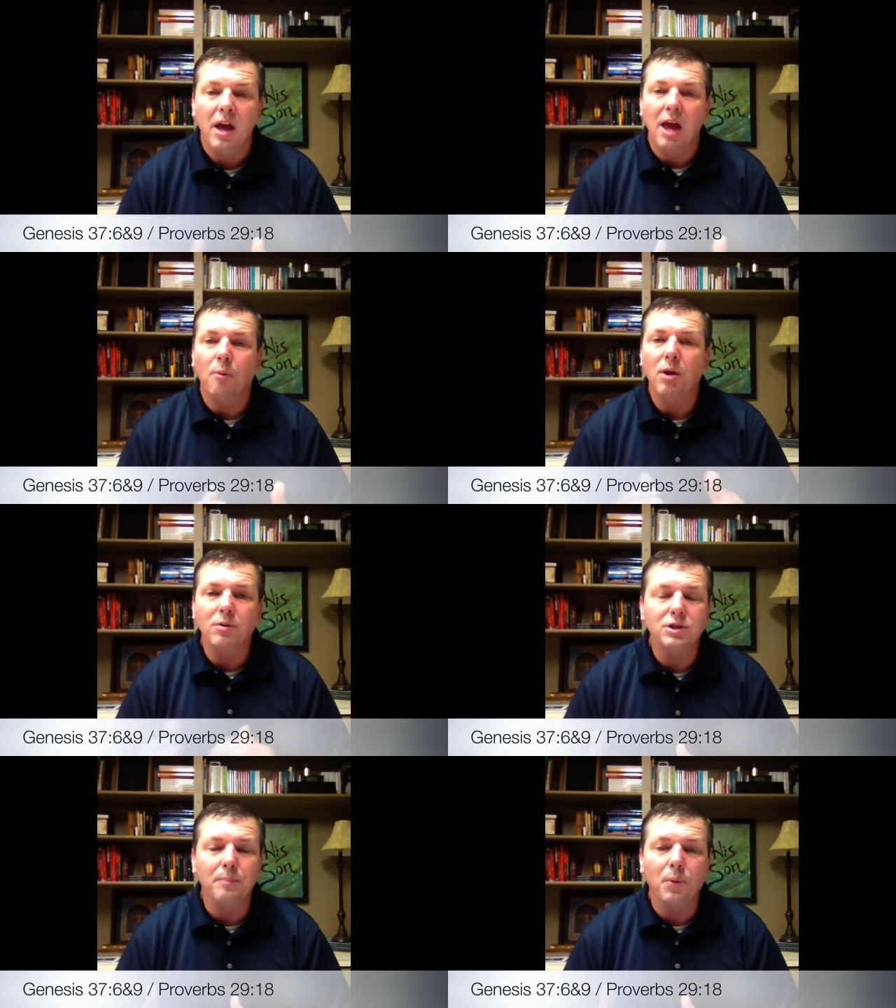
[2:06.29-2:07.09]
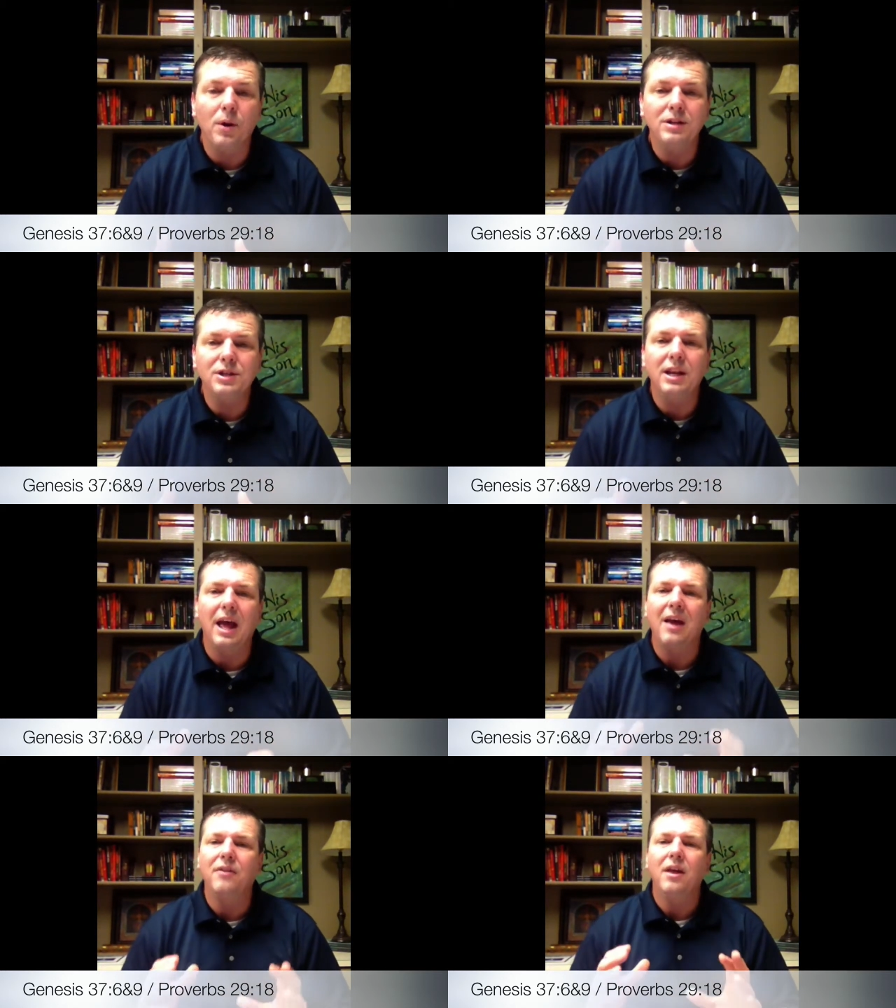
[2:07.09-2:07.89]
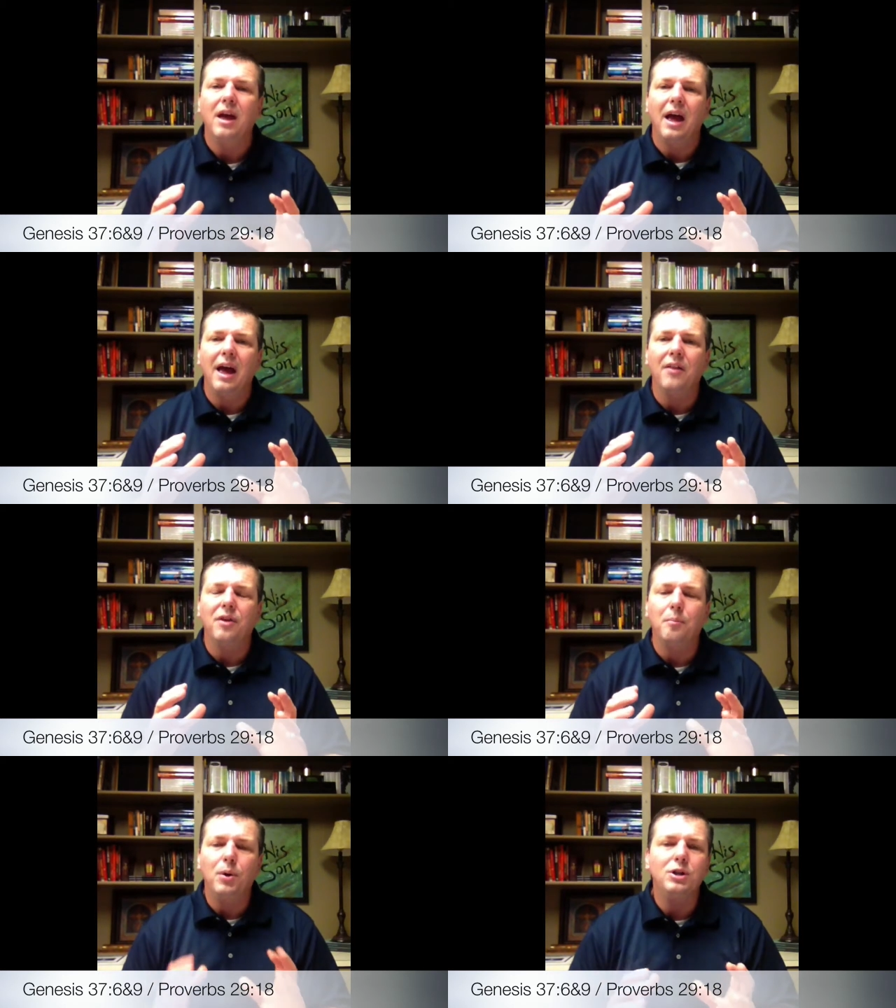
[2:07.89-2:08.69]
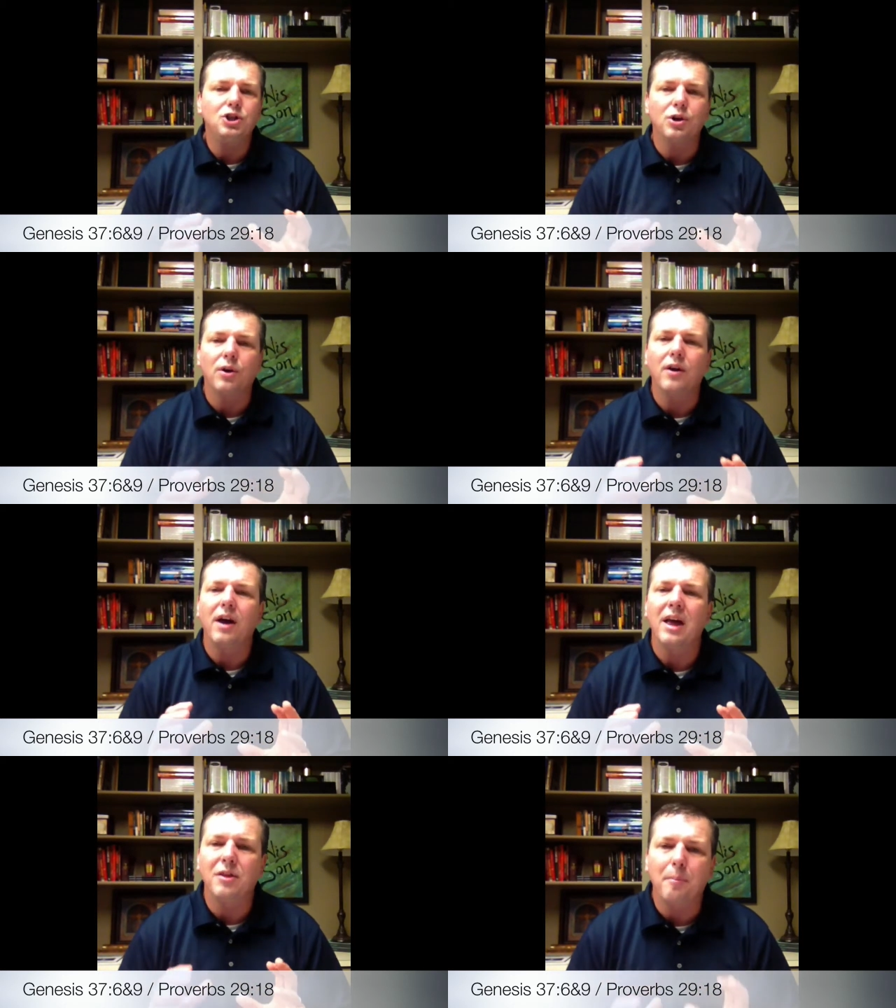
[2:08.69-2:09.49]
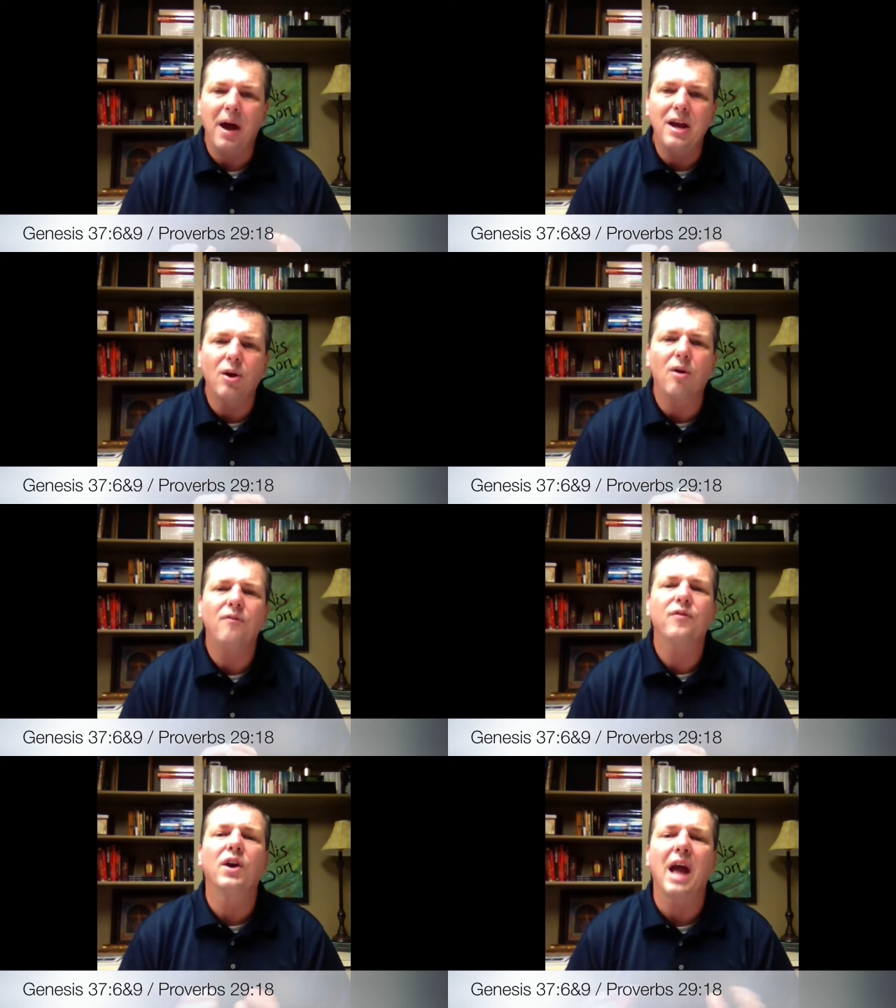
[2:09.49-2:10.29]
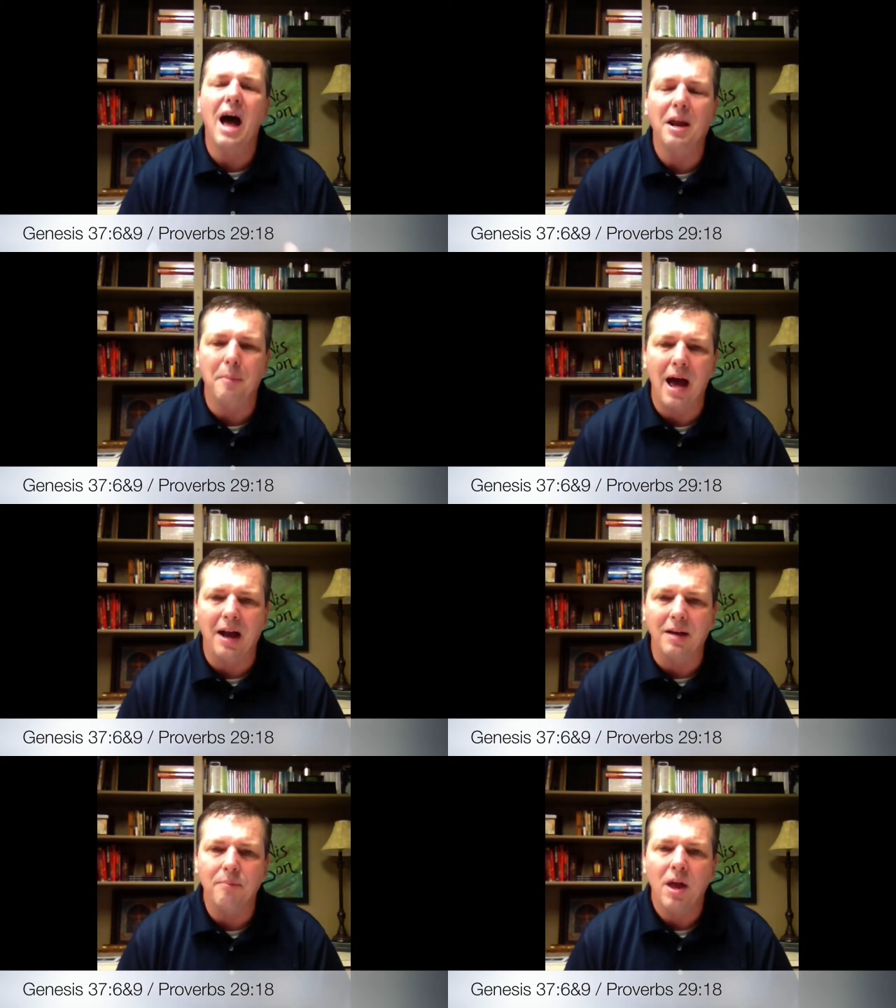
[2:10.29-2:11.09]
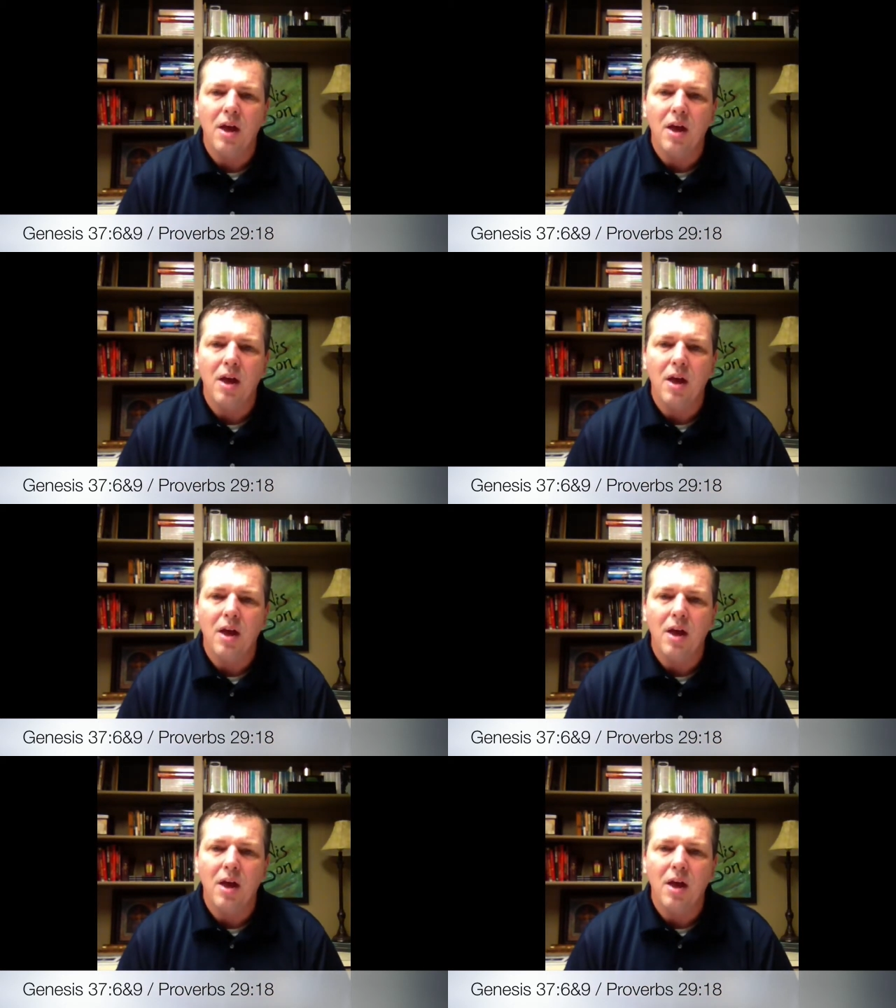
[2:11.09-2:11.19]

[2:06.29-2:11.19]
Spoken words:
And when he was in prison and the butcher and the baker forgot about him.